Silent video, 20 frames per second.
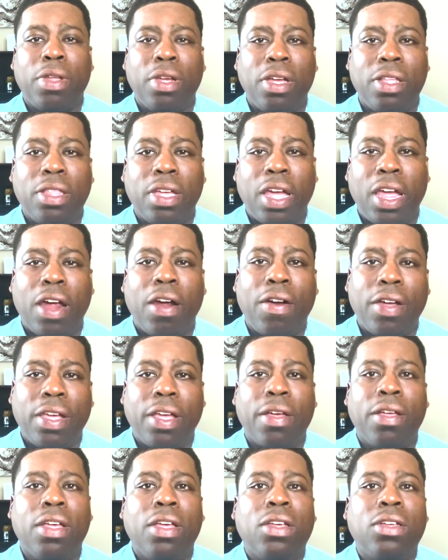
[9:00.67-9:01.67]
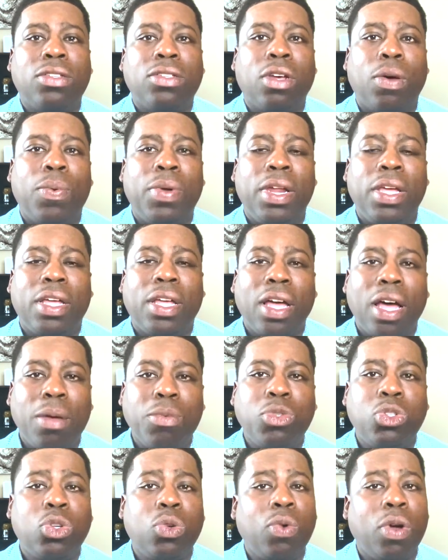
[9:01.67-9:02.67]
in the area. So when it
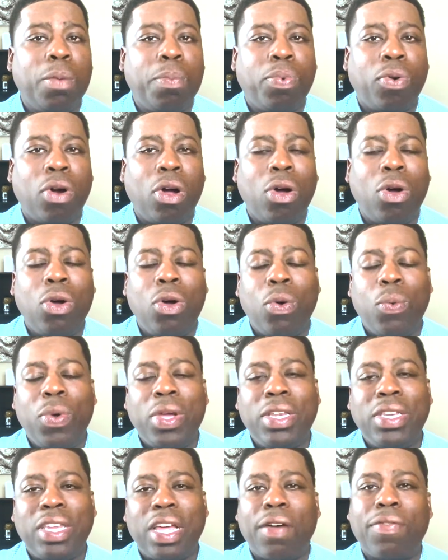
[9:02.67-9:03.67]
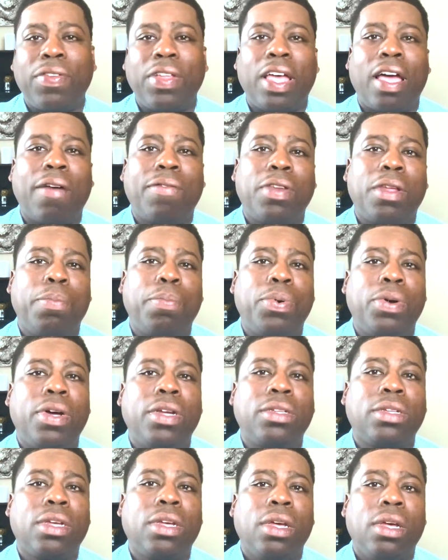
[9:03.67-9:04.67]
comes to a pro, we definitely have to put
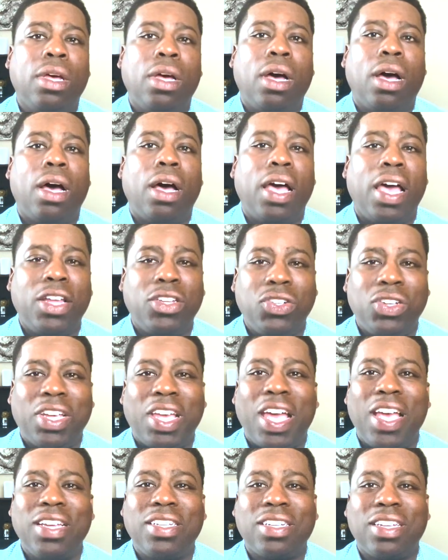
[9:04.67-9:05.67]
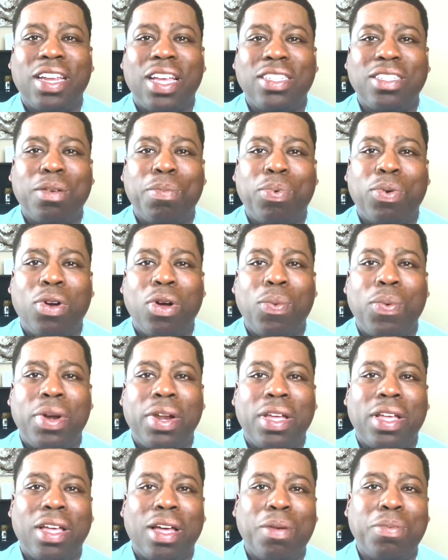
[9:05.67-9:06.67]
education as a pro when
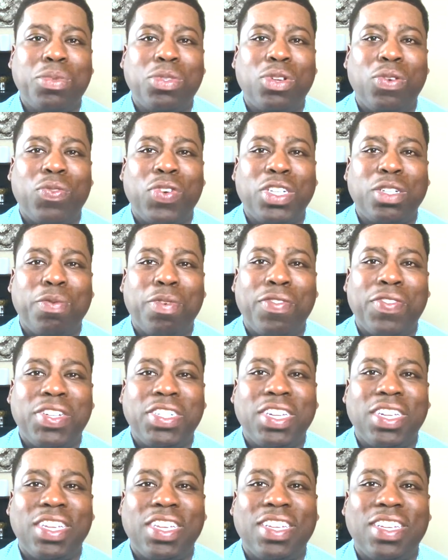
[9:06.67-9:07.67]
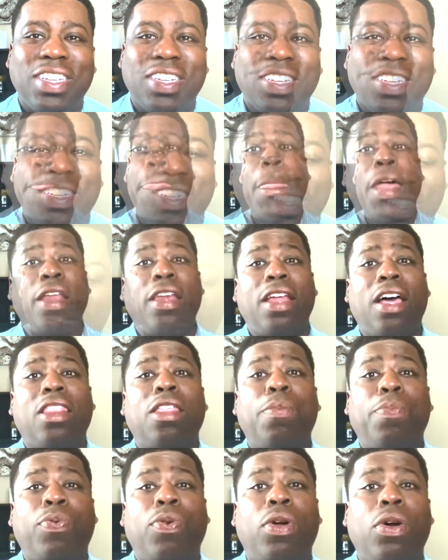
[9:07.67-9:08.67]
it comes to Richmond, Virginia. Another
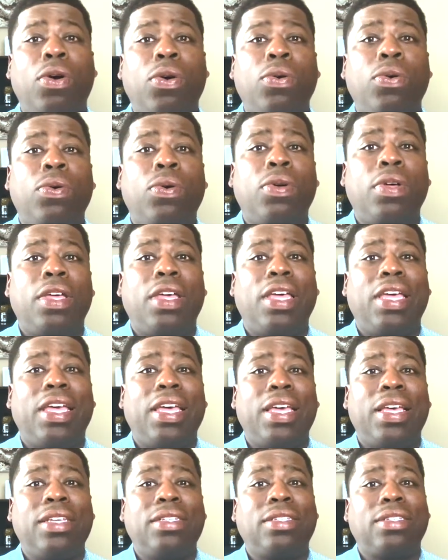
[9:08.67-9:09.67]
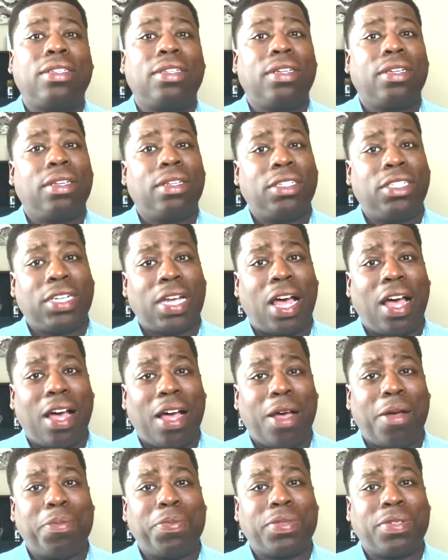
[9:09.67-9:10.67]
pro is
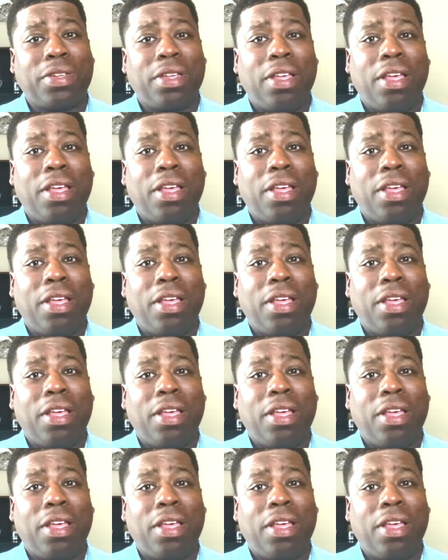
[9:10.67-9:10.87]
jobs.